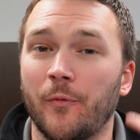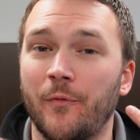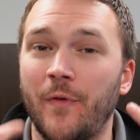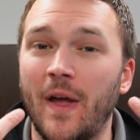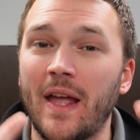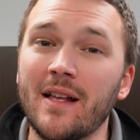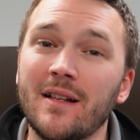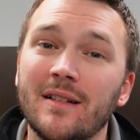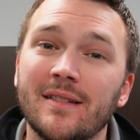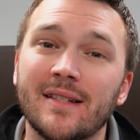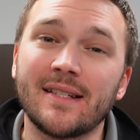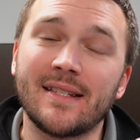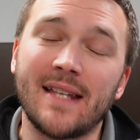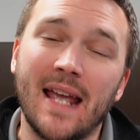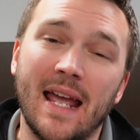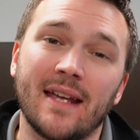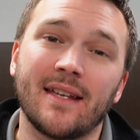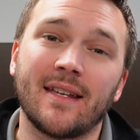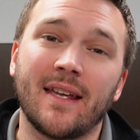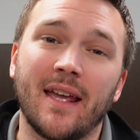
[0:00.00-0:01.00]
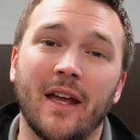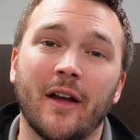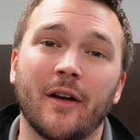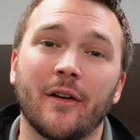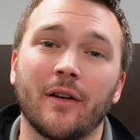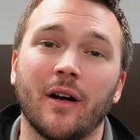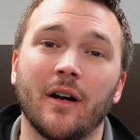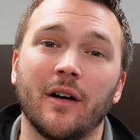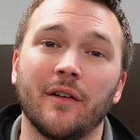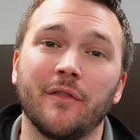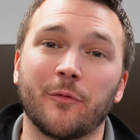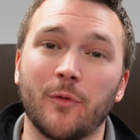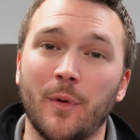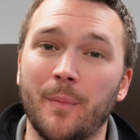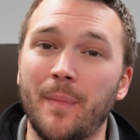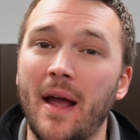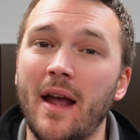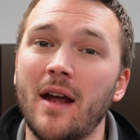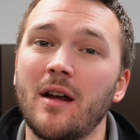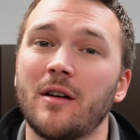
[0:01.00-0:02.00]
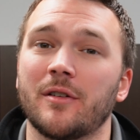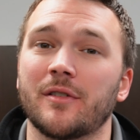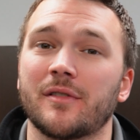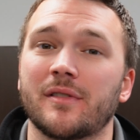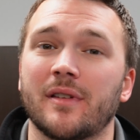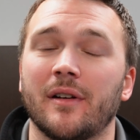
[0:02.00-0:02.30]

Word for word: fail to take care of repairs.